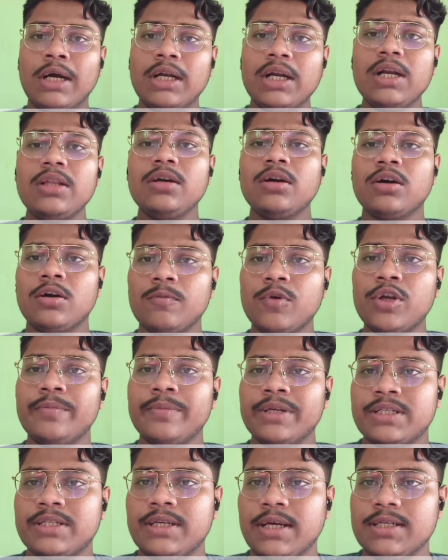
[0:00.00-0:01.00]
What are the
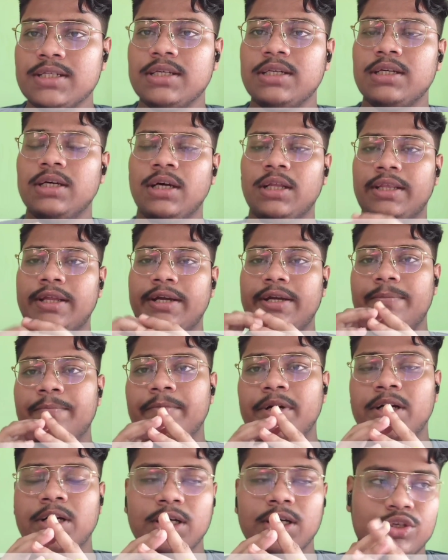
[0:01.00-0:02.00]
common mistakes that
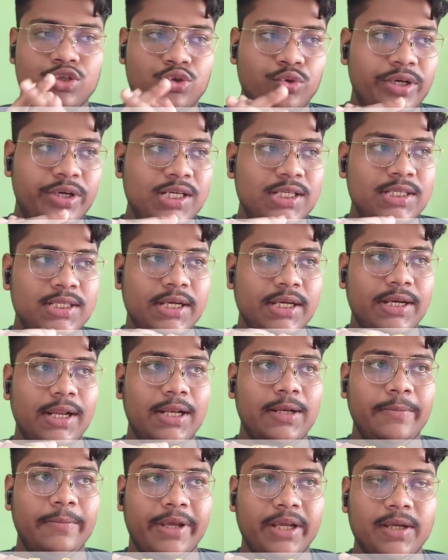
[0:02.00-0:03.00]
students
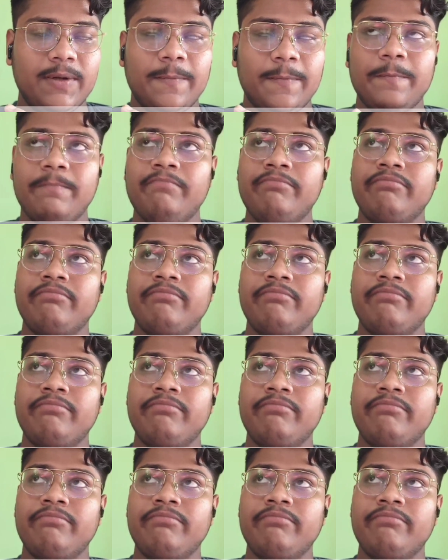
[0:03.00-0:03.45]
generally make?